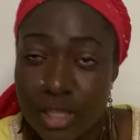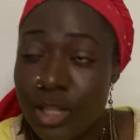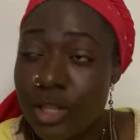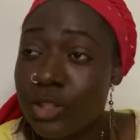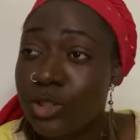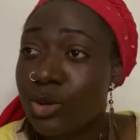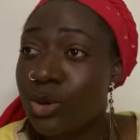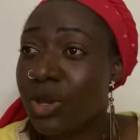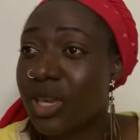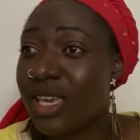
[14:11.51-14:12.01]

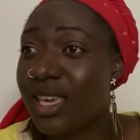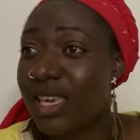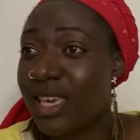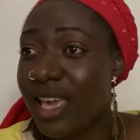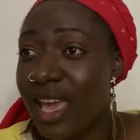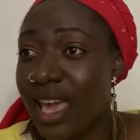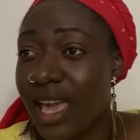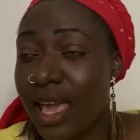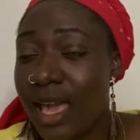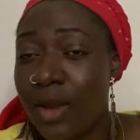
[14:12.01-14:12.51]
So
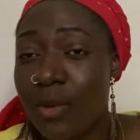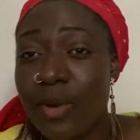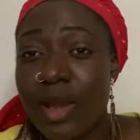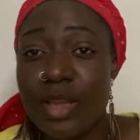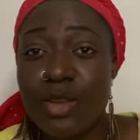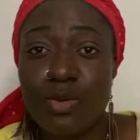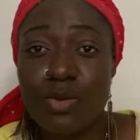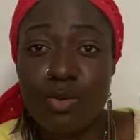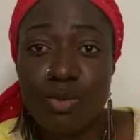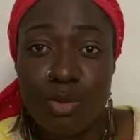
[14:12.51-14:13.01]
here, where
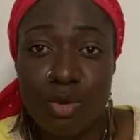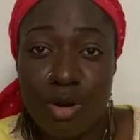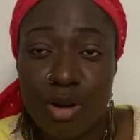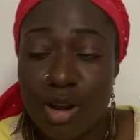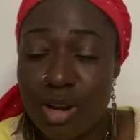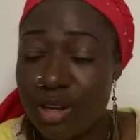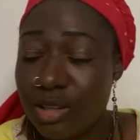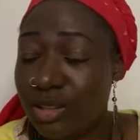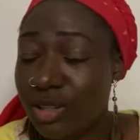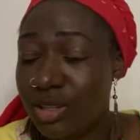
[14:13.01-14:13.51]
you
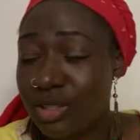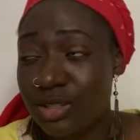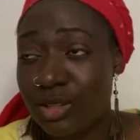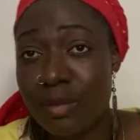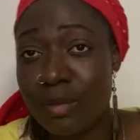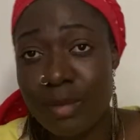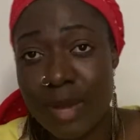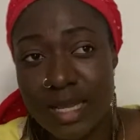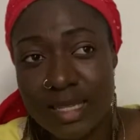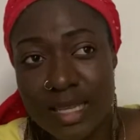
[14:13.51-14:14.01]
work does not
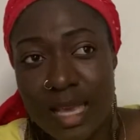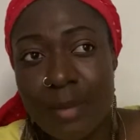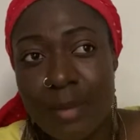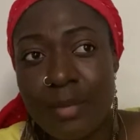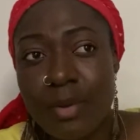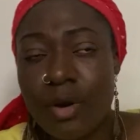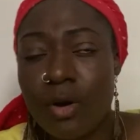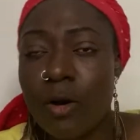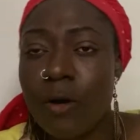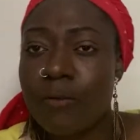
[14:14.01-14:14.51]
matter,
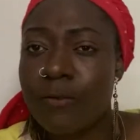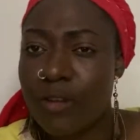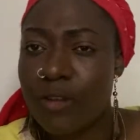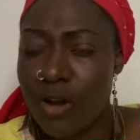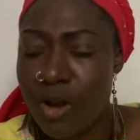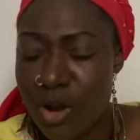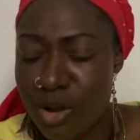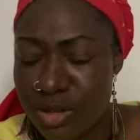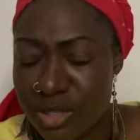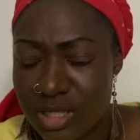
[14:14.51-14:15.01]
but of
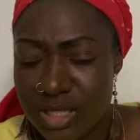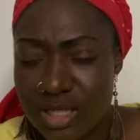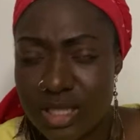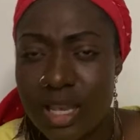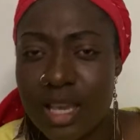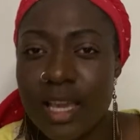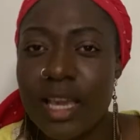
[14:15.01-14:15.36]
course,